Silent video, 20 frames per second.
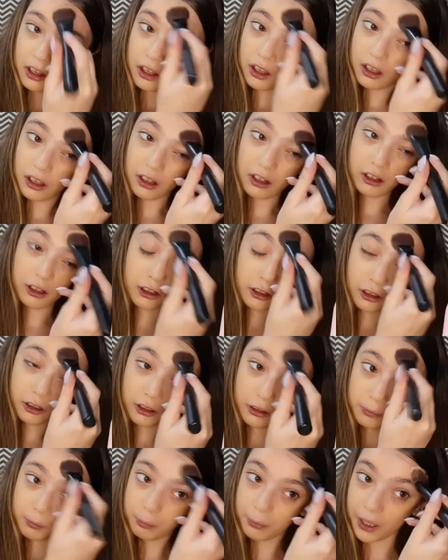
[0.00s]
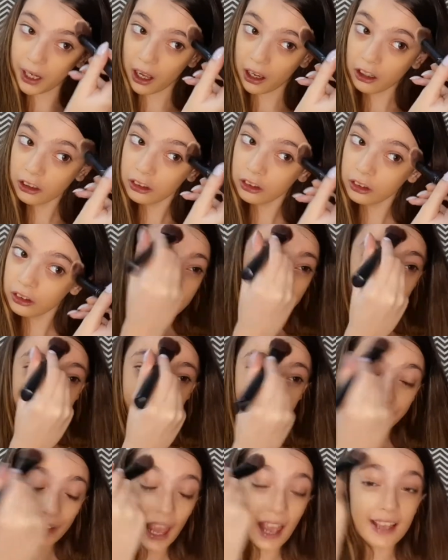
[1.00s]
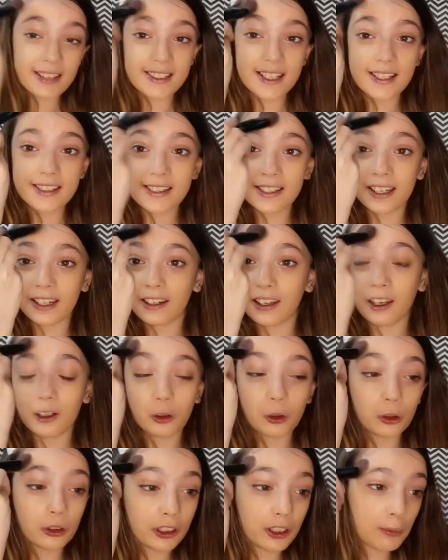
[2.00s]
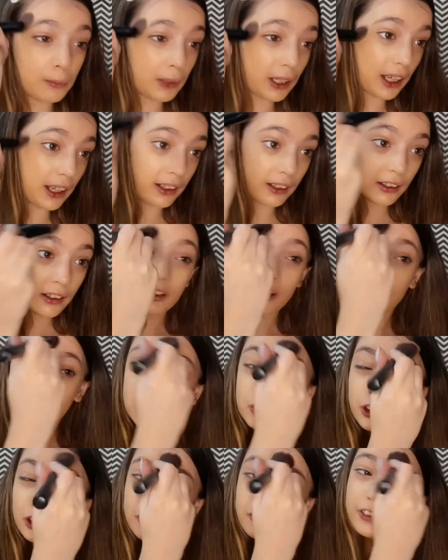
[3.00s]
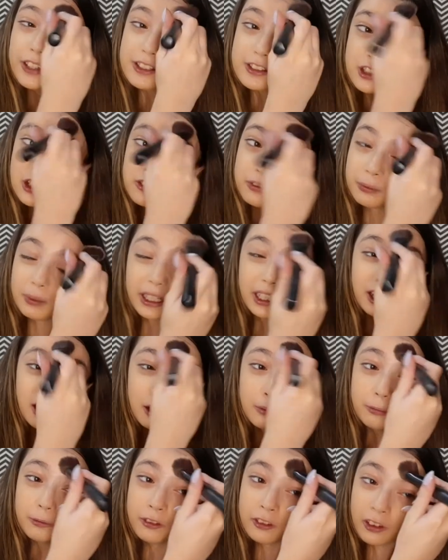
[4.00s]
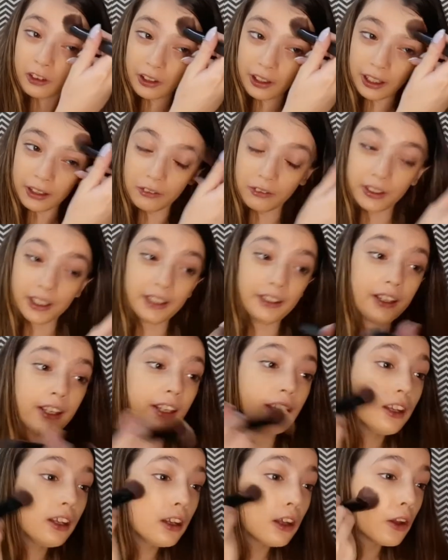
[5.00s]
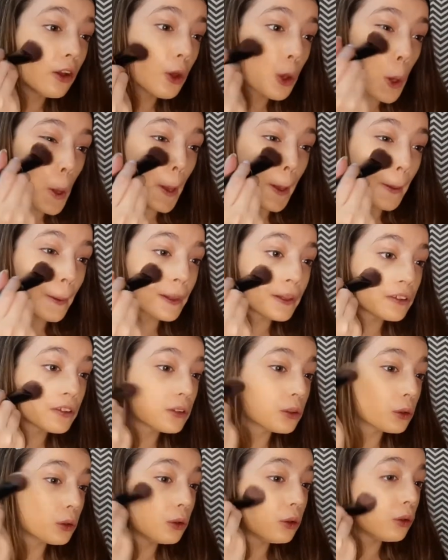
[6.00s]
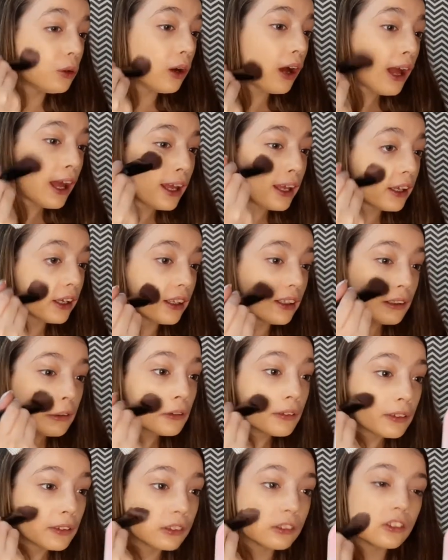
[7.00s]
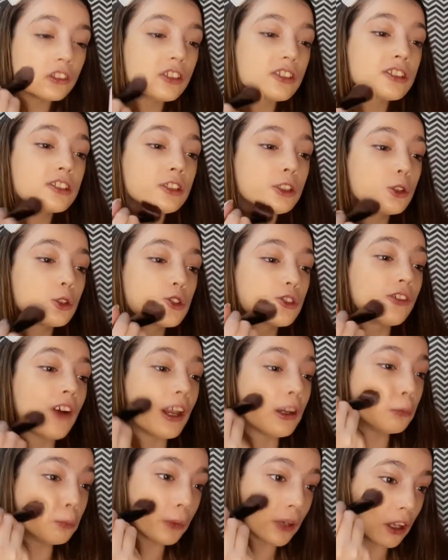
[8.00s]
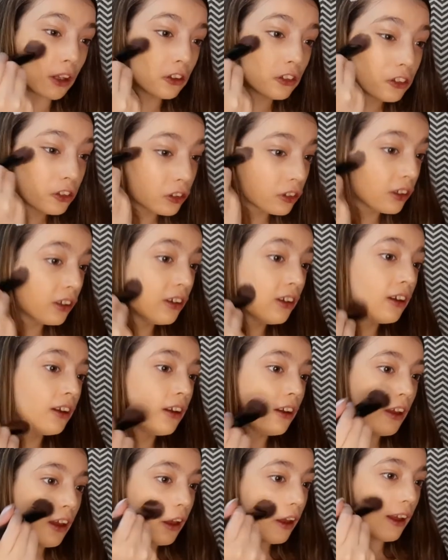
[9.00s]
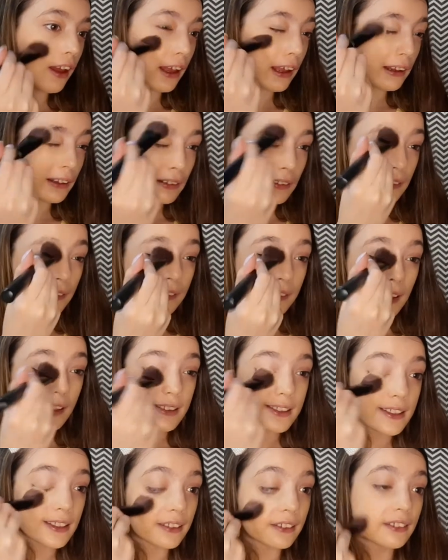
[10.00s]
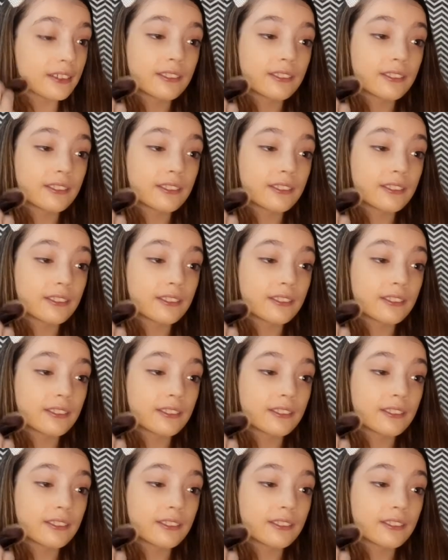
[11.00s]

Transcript: a uh, brush as I said, I don't apply a full face of makeup for every day. So I just use one brush and that's it.